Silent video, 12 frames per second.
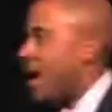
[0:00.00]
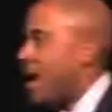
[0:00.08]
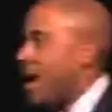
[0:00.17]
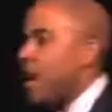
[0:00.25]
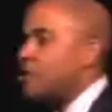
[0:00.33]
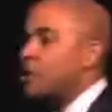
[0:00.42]

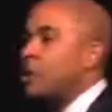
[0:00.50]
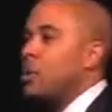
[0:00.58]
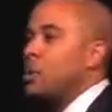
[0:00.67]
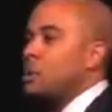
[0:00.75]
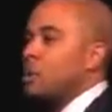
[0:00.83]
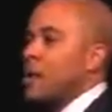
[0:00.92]
I also
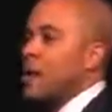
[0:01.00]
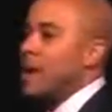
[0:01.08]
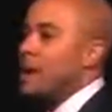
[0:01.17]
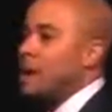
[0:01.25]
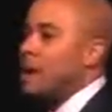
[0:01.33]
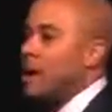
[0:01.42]
want to
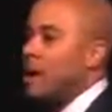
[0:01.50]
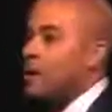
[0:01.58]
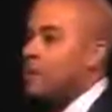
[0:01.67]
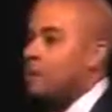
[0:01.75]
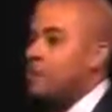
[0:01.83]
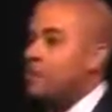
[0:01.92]
say
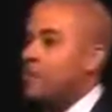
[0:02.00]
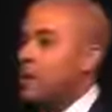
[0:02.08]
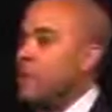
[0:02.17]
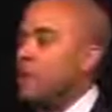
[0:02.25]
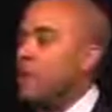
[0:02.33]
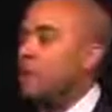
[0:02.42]
something
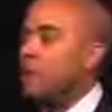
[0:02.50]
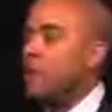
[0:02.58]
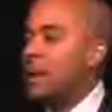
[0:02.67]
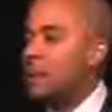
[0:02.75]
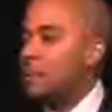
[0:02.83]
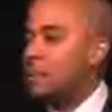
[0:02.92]
very briefly
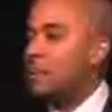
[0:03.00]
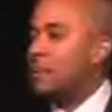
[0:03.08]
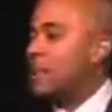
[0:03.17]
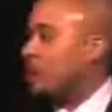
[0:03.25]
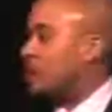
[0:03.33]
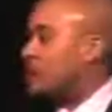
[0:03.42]
about the
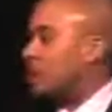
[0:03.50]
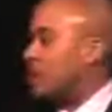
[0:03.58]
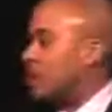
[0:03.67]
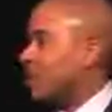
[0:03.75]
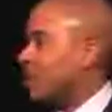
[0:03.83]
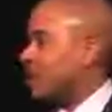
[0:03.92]
gentleman that was
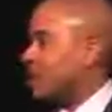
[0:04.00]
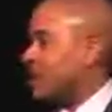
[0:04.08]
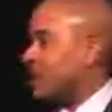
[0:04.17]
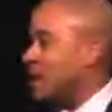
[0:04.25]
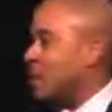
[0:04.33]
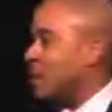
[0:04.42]
just on this
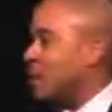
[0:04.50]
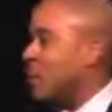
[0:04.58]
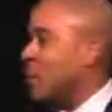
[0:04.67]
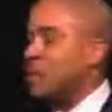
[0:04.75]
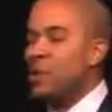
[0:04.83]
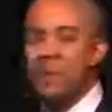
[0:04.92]
stage. You know,
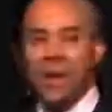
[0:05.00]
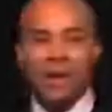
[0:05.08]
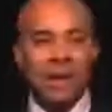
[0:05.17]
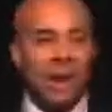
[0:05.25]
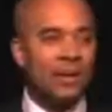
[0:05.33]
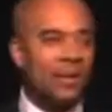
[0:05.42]
what you
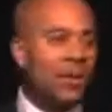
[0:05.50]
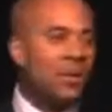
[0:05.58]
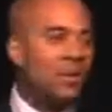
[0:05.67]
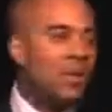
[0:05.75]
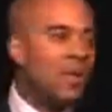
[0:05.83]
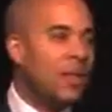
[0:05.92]
may not
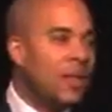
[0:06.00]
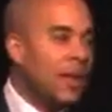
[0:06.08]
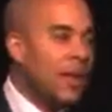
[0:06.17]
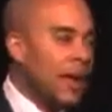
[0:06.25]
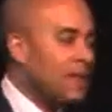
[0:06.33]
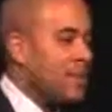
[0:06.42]
know,
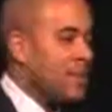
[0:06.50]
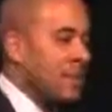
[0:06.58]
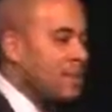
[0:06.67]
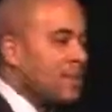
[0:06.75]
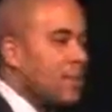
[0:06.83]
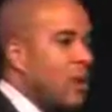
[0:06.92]
and I
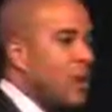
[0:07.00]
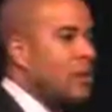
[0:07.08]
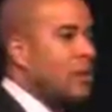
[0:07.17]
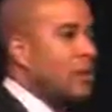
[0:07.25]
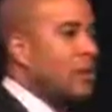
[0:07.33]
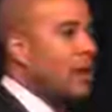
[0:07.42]
think is
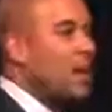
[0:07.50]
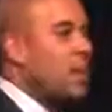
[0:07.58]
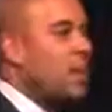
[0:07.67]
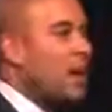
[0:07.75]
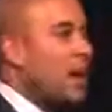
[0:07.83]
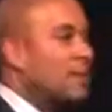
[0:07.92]
incredible, is that
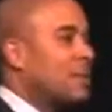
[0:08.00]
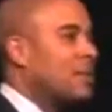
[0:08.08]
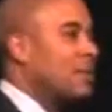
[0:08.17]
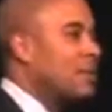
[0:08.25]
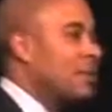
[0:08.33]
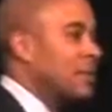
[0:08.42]
we've got
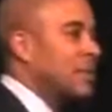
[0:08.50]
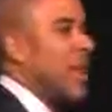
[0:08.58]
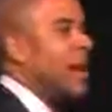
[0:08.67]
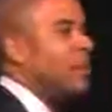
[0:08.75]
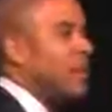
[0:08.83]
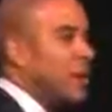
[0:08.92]
some of the most
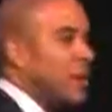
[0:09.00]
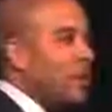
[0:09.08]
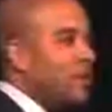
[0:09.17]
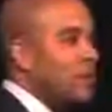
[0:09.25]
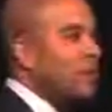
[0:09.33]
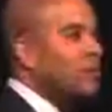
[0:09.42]

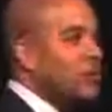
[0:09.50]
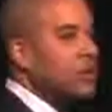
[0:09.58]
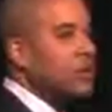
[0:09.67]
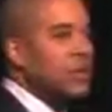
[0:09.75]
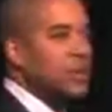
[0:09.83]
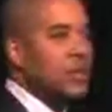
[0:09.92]
down-to-earth
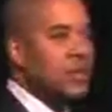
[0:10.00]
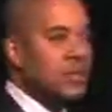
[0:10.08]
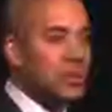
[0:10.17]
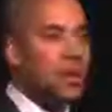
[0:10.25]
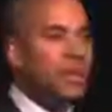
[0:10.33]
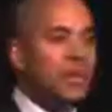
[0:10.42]
individuals in this
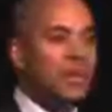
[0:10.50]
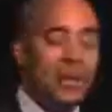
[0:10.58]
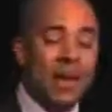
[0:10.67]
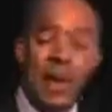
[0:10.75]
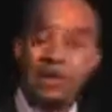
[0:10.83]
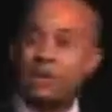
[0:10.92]
company
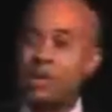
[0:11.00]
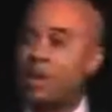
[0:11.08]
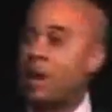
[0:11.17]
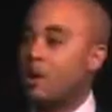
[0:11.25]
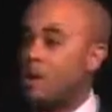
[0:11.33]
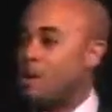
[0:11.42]
that
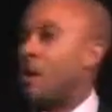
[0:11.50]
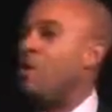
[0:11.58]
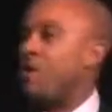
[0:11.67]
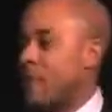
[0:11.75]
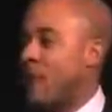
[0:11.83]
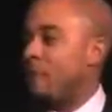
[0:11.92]
actually are the
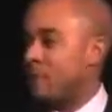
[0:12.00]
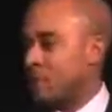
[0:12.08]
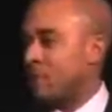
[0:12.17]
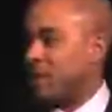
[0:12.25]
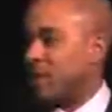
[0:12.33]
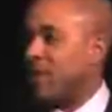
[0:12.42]
co-founders
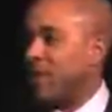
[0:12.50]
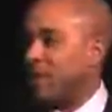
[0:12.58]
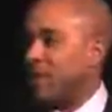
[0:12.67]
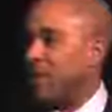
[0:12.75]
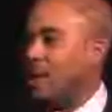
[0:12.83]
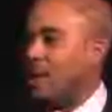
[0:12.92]
of the company.